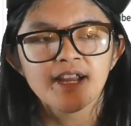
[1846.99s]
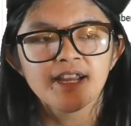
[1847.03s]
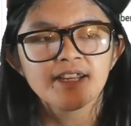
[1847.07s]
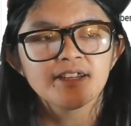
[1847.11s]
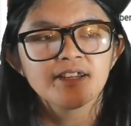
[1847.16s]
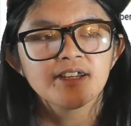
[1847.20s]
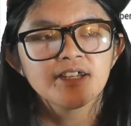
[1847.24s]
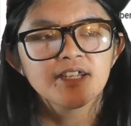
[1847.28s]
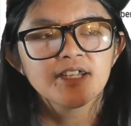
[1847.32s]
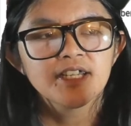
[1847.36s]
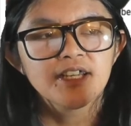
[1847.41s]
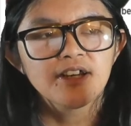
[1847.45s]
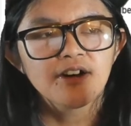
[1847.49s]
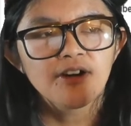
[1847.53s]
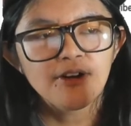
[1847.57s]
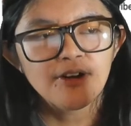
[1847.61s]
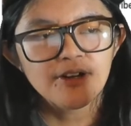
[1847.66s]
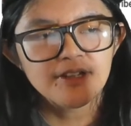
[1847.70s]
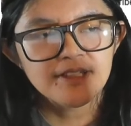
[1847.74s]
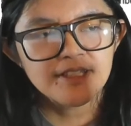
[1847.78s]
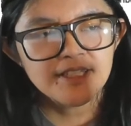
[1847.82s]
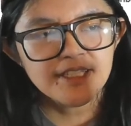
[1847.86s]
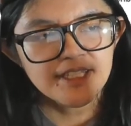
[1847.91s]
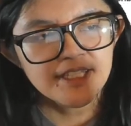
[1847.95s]
on
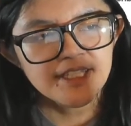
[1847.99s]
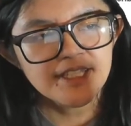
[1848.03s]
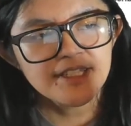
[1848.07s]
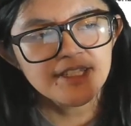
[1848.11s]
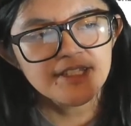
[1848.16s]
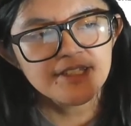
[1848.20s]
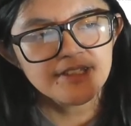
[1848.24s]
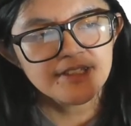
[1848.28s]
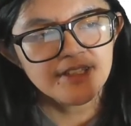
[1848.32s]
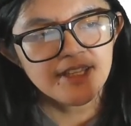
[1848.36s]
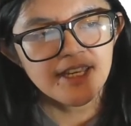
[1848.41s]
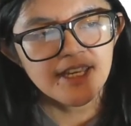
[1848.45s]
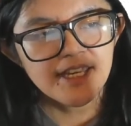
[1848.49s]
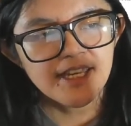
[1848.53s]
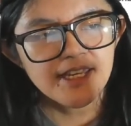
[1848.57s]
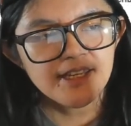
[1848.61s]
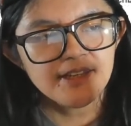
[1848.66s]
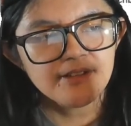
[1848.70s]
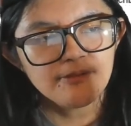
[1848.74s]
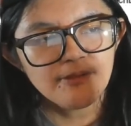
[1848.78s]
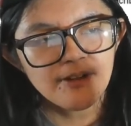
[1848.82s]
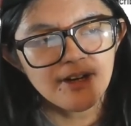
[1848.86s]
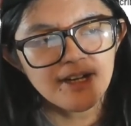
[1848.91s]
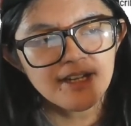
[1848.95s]
each day
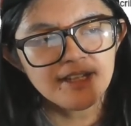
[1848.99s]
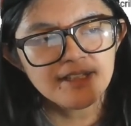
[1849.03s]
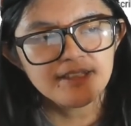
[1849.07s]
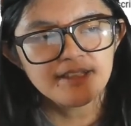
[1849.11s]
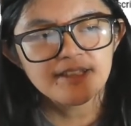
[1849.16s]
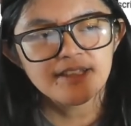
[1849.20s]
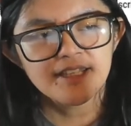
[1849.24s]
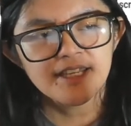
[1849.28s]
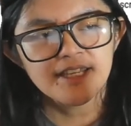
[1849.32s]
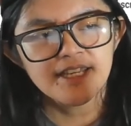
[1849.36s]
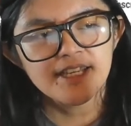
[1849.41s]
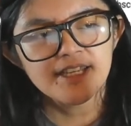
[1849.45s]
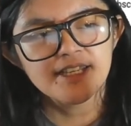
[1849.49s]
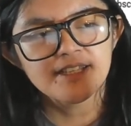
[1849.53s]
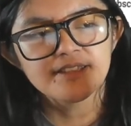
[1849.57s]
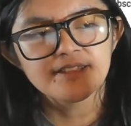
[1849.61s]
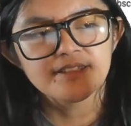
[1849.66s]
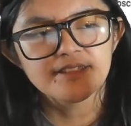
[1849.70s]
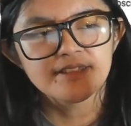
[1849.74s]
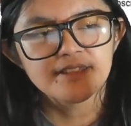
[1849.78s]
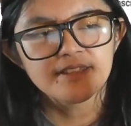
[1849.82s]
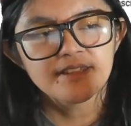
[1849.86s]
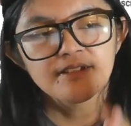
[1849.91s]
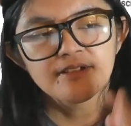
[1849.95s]
what days,
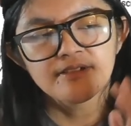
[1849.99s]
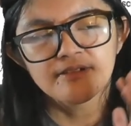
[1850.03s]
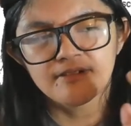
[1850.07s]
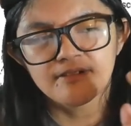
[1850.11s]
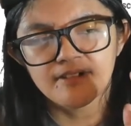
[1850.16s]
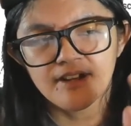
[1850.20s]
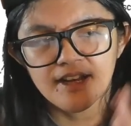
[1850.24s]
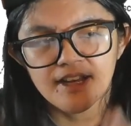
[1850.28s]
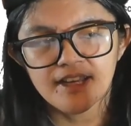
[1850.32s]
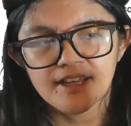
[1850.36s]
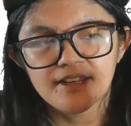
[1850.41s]
right?